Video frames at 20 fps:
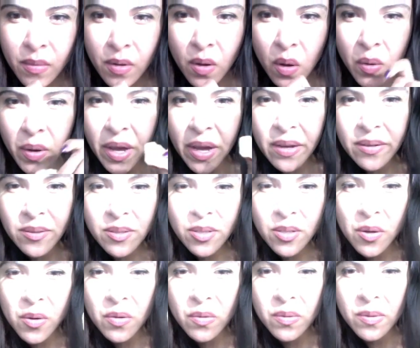Okay,
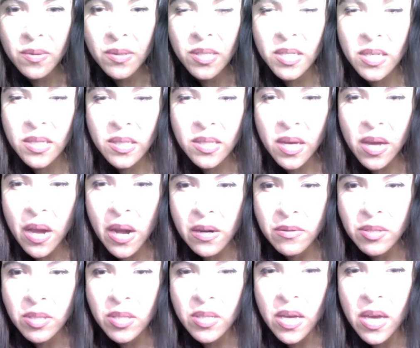so what was I saying? I
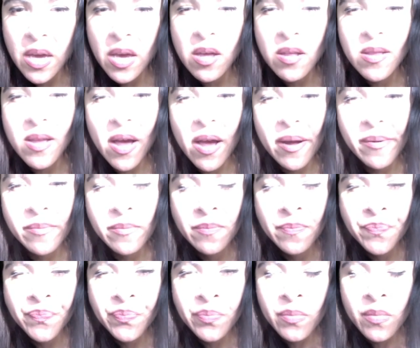was saying that
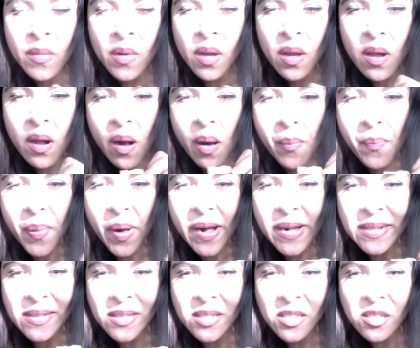
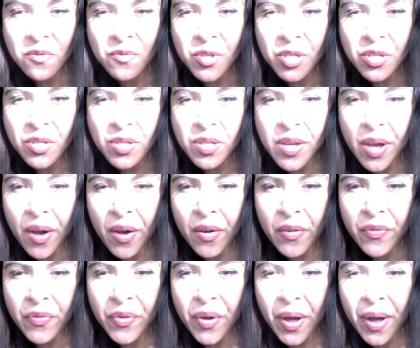buying things for
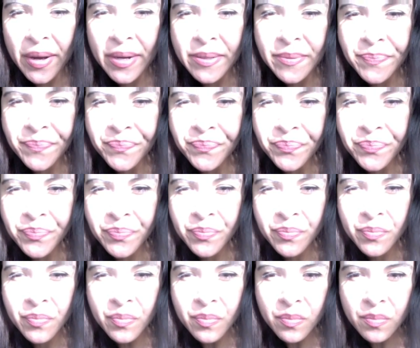yourself will
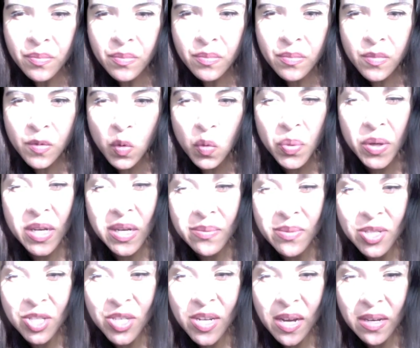become
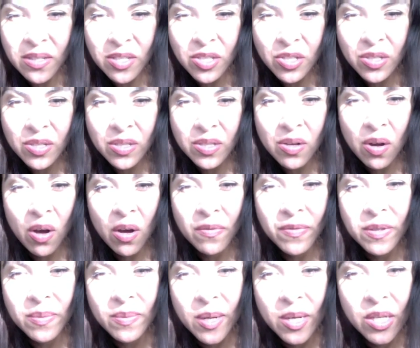a challenge, because all of
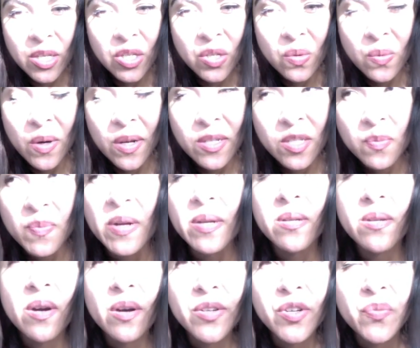your money, you'll want to spend
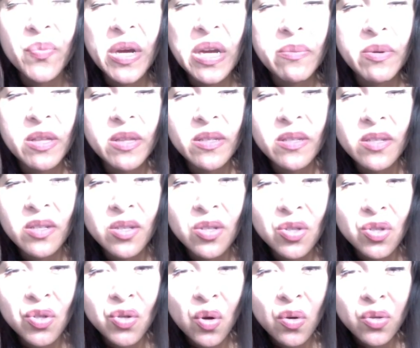it on your baby. This is
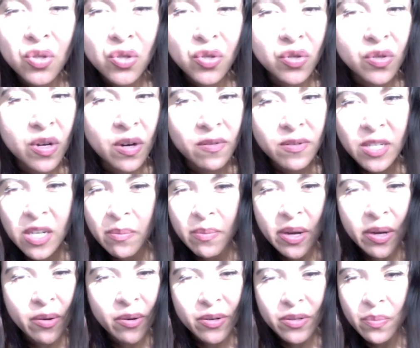so true. Every time
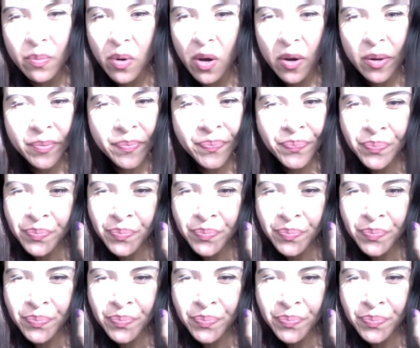I go to the mall,